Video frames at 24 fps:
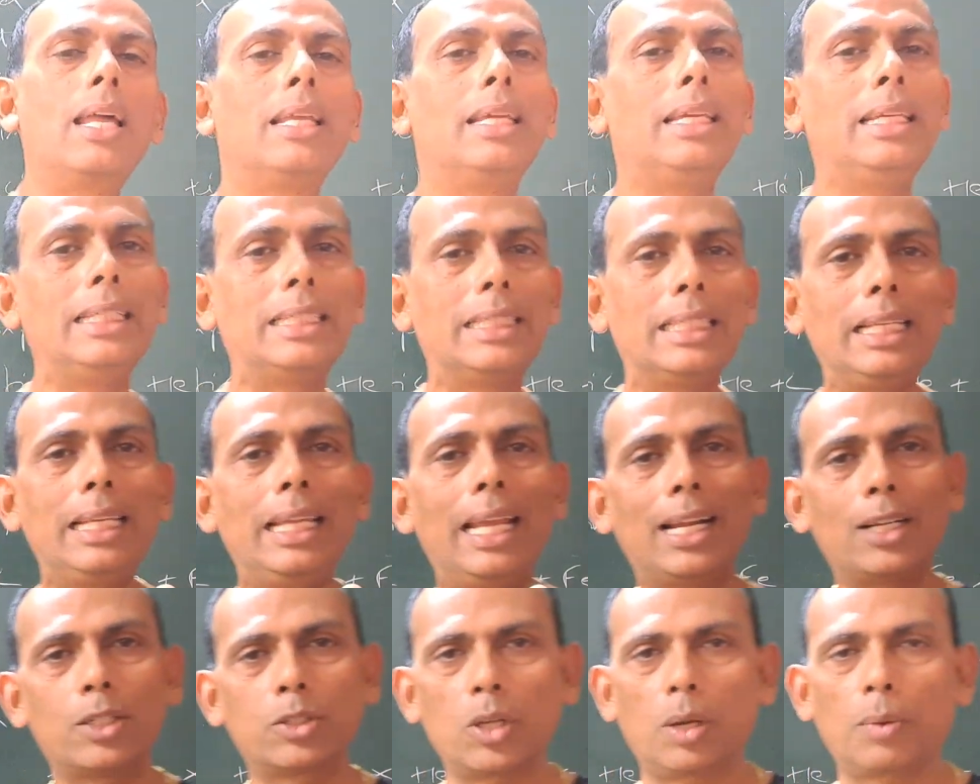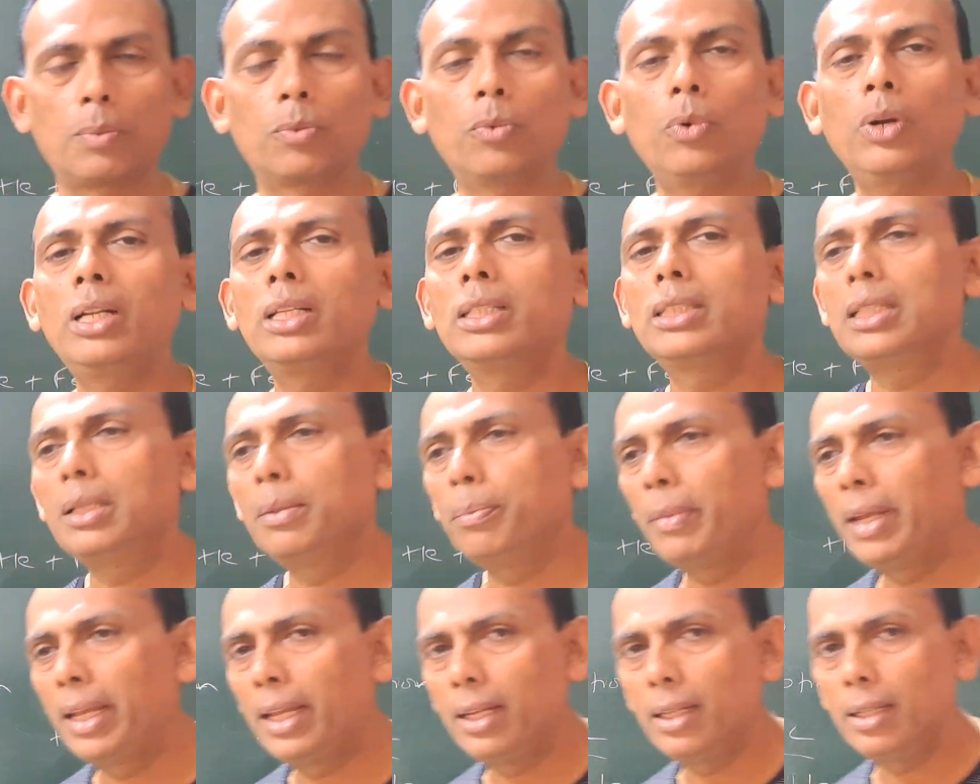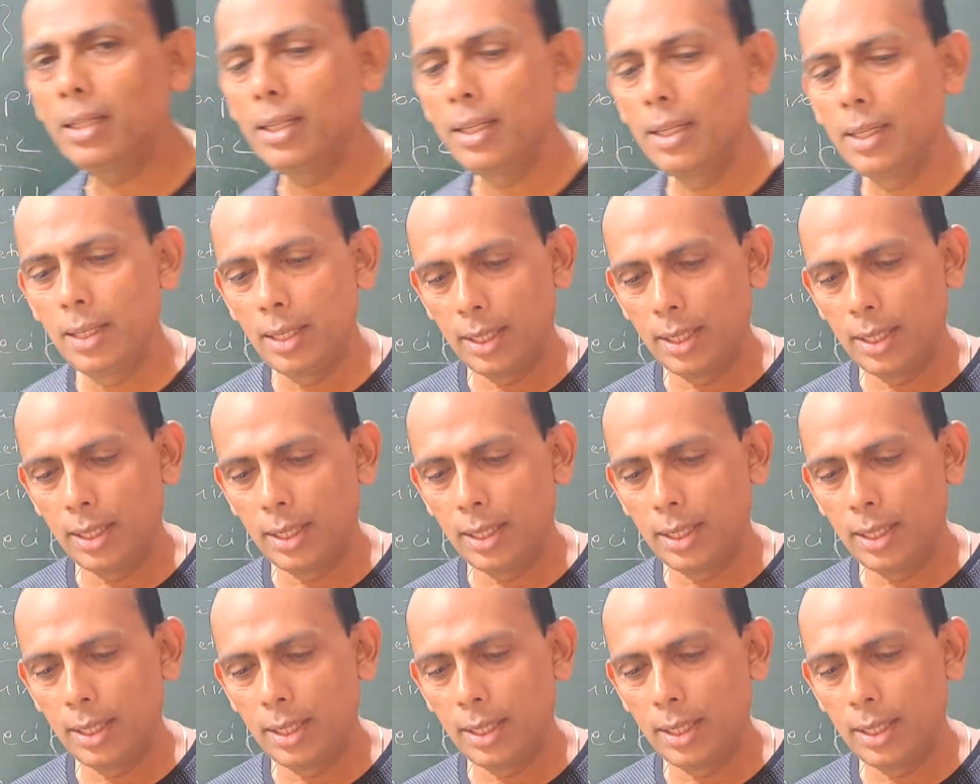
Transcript: are easily adsorbed. What does it mean?